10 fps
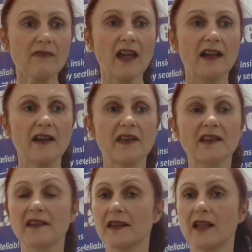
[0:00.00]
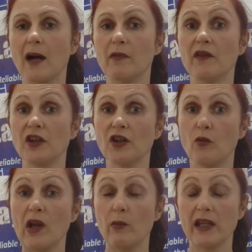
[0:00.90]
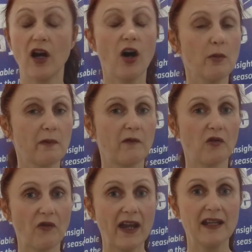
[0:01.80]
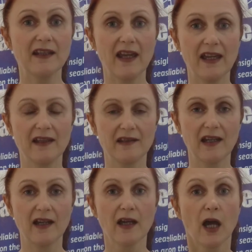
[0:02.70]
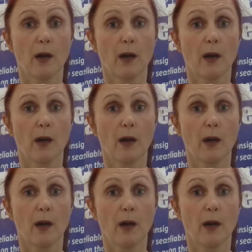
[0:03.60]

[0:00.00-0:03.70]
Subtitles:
this is the time of the year where we hope for rain, and